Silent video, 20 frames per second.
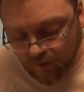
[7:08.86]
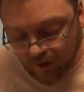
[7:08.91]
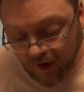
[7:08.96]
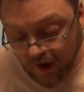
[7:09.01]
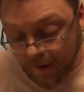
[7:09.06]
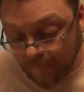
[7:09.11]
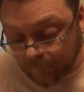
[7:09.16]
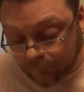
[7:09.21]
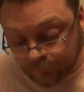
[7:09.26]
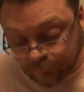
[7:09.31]

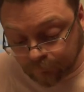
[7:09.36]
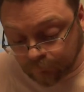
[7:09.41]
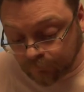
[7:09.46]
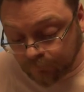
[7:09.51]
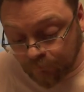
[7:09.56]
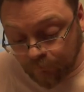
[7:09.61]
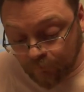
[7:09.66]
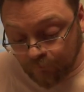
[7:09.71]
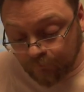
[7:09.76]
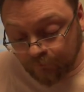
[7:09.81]
Yeah.
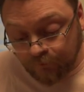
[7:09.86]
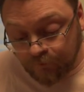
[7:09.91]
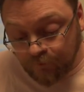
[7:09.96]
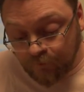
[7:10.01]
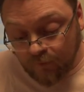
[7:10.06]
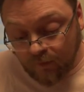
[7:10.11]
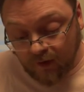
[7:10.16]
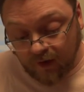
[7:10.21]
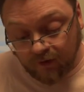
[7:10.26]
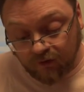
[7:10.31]

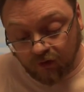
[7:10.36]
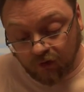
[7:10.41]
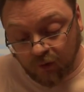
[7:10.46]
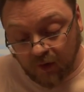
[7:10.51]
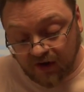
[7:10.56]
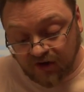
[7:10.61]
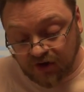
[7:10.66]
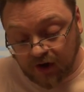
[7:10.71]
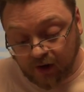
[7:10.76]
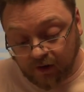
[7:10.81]
Yeah, it's just
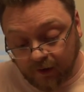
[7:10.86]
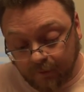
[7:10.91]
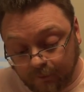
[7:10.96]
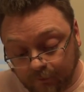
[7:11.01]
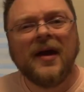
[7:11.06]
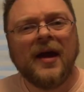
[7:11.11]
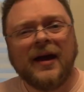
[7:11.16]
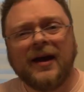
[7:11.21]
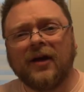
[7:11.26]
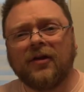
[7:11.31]
white
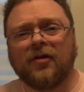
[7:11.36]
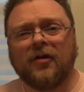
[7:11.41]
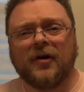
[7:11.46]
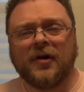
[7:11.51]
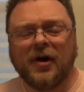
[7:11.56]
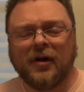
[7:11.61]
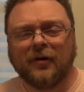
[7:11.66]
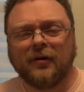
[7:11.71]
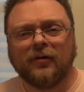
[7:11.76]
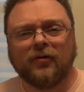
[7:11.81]
chocolate. I guess the
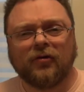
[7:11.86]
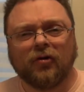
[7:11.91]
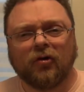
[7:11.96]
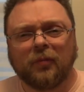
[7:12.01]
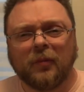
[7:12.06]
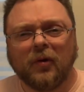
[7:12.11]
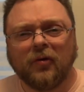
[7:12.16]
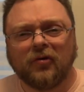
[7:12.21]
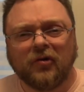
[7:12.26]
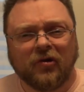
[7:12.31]
colors are
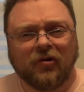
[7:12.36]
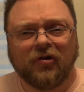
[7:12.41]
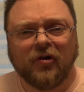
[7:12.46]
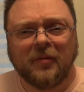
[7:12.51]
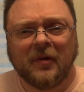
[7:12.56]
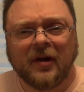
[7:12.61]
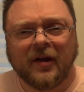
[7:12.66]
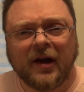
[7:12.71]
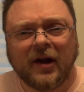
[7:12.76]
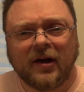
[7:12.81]
supposed to
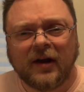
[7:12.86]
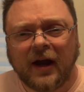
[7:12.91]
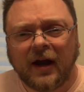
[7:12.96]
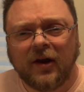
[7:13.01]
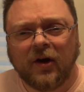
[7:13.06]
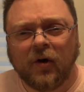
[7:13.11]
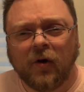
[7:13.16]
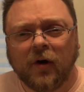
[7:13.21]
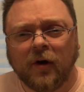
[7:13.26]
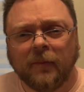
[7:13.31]
simulate
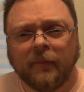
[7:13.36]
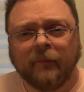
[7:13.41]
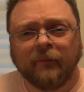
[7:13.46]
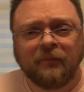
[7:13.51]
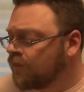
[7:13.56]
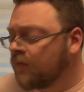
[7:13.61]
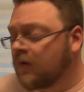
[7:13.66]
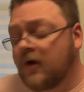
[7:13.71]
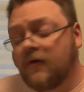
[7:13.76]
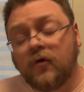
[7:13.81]
candy corn.
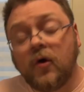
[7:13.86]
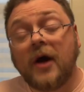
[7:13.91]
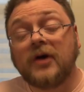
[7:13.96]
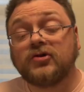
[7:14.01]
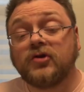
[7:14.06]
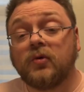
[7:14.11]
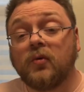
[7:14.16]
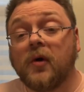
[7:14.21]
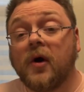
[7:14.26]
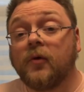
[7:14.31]
If you
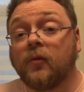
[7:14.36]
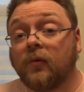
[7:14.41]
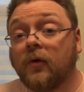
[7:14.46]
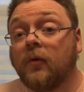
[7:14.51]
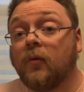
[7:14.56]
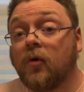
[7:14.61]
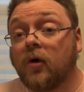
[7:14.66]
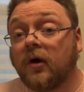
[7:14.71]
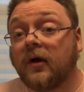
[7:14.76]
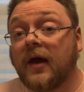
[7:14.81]
actually want
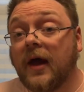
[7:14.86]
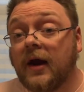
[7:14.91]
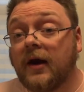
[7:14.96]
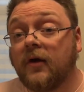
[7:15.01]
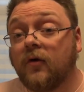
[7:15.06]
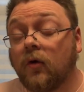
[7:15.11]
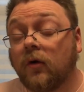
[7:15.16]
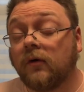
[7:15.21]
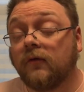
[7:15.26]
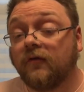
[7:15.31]
real more
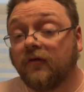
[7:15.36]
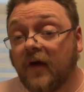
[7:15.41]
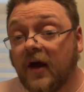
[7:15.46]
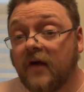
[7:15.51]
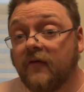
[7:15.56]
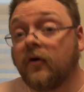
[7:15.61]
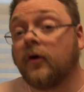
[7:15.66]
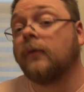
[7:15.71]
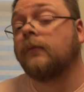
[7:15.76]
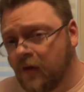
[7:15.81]
candy corn
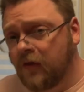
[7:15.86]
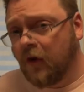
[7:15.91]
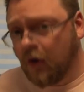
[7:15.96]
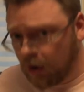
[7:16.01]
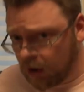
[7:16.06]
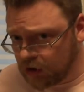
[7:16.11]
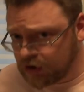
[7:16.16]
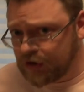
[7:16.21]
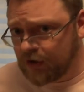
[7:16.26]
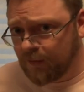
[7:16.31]
flavor, the
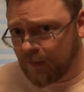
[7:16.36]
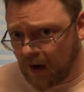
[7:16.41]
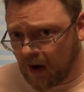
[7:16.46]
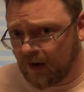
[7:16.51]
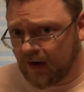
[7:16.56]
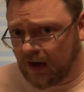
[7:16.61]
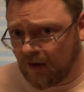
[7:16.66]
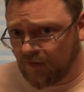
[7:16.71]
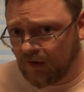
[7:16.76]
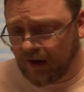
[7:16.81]
Hershey's
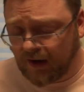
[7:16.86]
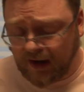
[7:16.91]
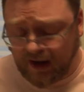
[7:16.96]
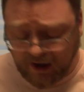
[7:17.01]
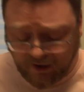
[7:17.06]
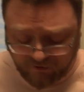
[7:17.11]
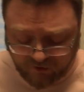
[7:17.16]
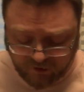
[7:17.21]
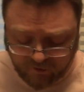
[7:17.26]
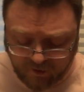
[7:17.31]
bar definitely
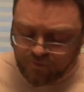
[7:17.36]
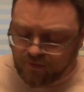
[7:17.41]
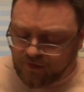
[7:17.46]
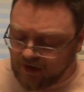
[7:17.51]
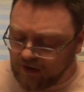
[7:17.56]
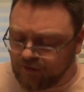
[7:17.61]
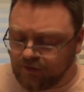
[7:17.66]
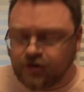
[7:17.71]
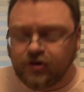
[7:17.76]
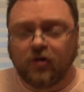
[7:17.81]
has it.
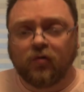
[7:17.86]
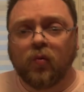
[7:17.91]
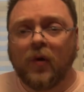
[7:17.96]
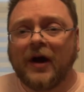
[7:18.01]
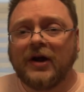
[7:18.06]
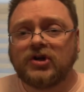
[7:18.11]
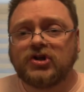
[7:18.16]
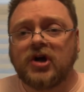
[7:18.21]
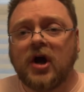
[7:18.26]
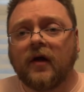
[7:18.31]
These are just
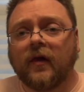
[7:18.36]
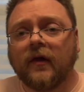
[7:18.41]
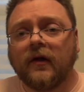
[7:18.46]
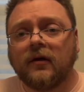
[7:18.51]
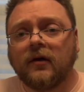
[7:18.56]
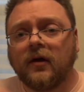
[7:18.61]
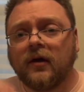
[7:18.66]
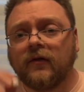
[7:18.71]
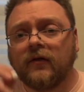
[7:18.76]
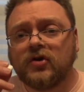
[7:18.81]
white
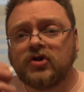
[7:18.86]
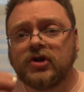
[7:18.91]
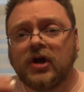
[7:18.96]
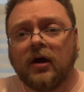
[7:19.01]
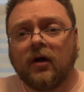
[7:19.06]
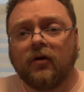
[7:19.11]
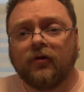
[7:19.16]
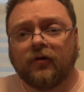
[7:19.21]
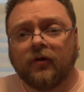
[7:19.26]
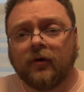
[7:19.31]
chocolate and the
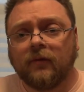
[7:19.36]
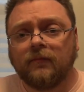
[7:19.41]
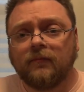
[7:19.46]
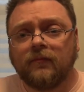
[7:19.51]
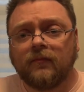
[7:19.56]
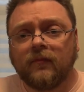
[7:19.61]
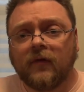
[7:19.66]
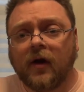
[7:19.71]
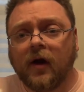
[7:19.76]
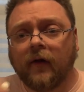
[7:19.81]
shells are
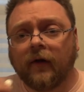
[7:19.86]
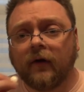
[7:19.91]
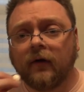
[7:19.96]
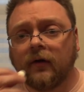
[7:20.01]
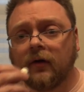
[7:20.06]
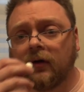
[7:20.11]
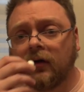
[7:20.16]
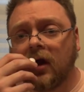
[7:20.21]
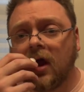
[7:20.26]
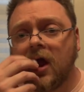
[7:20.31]
colored
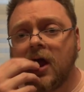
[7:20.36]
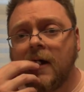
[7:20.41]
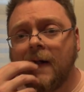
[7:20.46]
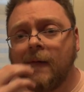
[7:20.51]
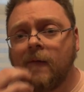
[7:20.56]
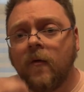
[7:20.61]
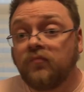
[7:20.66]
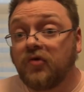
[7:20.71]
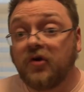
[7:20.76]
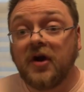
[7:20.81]
and
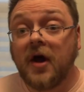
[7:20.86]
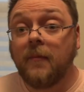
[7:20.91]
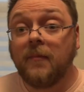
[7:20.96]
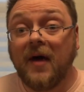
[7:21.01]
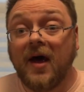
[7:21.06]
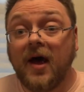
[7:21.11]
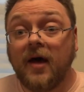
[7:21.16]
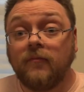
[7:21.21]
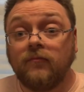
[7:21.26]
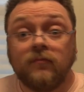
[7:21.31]
they're not
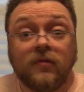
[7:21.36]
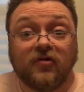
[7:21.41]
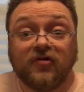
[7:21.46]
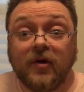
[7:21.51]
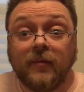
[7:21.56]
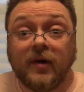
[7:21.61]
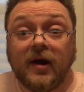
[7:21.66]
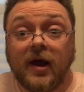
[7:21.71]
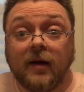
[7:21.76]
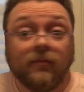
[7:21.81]
bad. It's
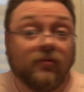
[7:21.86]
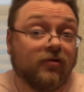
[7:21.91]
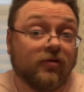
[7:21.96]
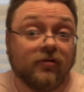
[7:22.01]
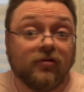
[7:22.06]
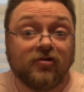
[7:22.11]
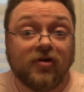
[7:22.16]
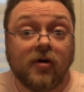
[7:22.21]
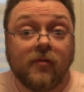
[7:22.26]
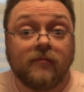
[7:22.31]
M&Ms,
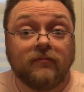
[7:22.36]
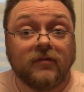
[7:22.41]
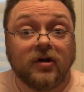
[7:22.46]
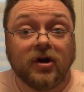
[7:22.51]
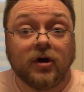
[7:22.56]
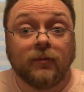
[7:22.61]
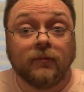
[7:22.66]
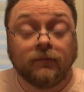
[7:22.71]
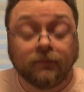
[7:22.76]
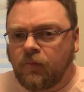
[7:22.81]
so, you
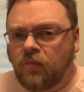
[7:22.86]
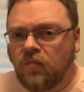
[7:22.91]
know.